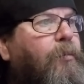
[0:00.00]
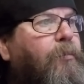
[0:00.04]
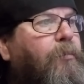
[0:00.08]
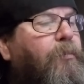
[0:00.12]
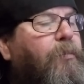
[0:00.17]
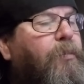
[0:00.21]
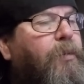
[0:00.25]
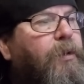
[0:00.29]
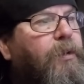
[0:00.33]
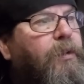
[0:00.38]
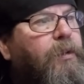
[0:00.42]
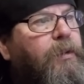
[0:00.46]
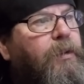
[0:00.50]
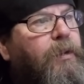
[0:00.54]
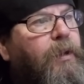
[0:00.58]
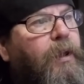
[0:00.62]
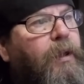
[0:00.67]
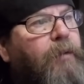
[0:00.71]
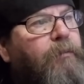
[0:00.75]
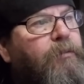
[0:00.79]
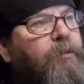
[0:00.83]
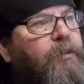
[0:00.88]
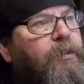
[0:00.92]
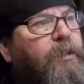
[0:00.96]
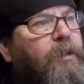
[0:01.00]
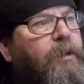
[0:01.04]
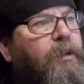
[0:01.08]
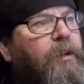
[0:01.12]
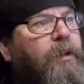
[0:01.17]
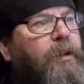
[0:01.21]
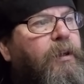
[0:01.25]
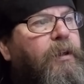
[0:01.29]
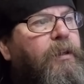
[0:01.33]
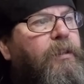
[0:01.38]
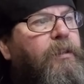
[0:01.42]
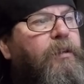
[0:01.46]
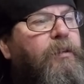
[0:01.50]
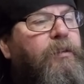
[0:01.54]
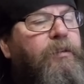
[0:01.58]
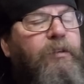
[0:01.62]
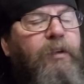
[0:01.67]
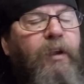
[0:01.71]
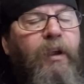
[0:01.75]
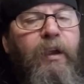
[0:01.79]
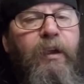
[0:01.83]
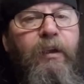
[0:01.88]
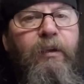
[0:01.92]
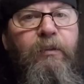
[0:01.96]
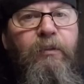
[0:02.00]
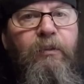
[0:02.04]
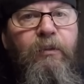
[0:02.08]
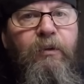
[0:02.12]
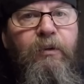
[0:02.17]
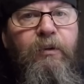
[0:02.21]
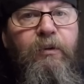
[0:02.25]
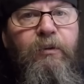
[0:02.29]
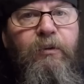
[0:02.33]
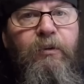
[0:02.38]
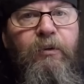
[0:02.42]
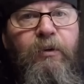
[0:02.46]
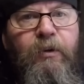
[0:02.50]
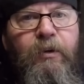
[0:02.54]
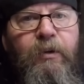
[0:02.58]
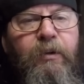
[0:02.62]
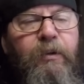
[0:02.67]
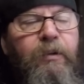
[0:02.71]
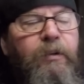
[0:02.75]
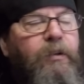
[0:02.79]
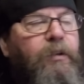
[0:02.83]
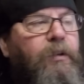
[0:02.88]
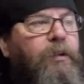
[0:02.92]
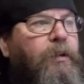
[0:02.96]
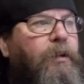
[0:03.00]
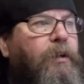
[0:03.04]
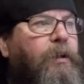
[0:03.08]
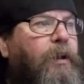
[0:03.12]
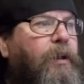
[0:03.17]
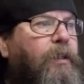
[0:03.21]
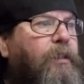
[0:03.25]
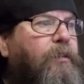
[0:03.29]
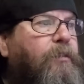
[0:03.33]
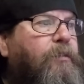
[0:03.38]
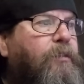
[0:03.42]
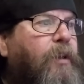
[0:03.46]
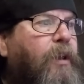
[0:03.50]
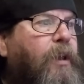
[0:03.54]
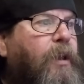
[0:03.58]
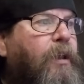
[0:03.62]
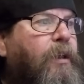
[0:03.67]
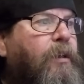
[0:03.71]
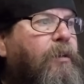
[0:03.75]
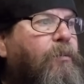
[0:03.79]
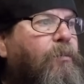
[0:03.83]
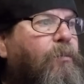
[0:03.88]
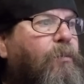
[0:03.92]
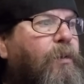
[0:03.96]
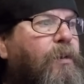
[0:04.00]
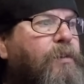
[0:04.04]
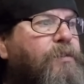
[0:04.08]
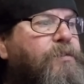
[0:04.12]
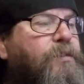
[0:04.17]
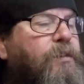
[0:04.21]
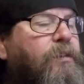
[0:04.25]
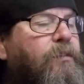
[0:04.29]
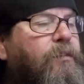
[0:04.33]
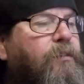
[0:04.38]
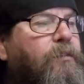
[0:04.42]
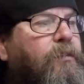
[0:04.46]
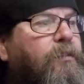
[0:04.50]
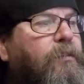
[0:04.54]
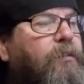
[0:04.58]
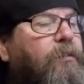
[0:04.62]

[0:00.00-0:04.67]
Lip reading: But everything in the tank looked good. The tank wasn't